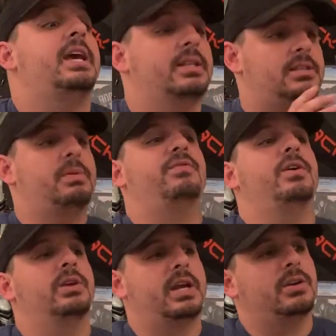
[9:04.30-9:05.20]
saying this is my
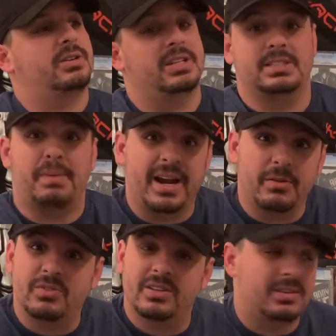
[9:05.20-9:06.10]
favorite character. It
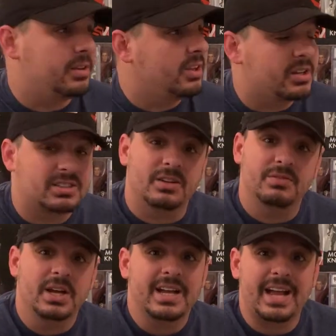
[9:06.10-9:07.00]
inspired the looks
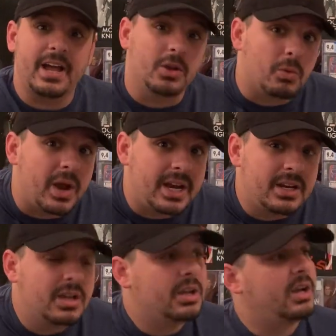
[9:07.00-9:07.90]
of Kylo
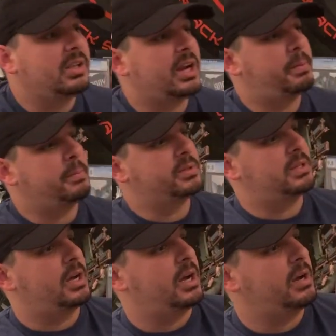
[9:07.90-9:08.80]
Ren. A lot of people
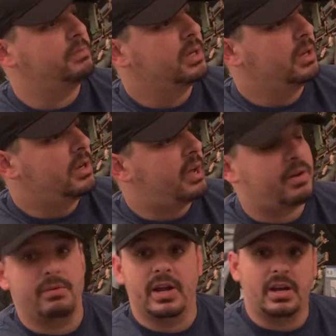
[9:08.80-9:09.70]

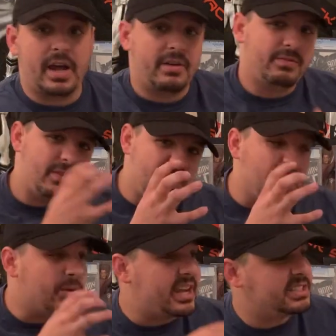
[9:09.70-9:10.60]
I've read
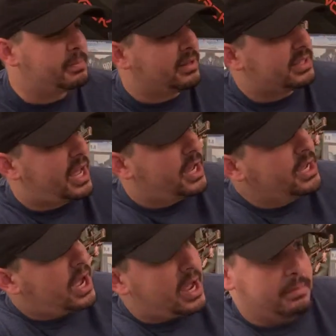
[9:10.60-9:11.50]
theorized about
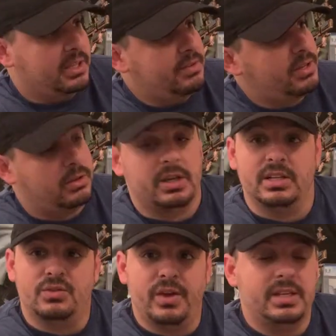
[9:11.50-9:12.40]
that. I believe it. Look
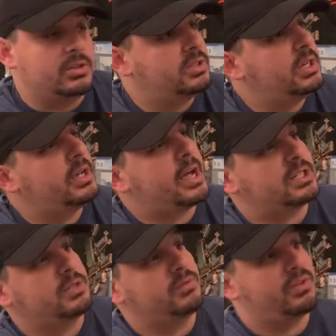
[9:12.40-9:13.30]
at his face. You see it.
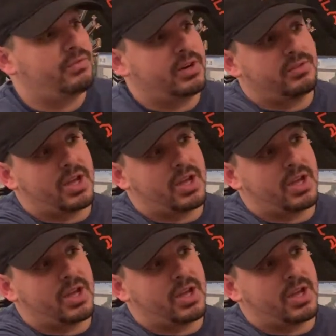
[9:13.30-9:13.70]
Actually, a funny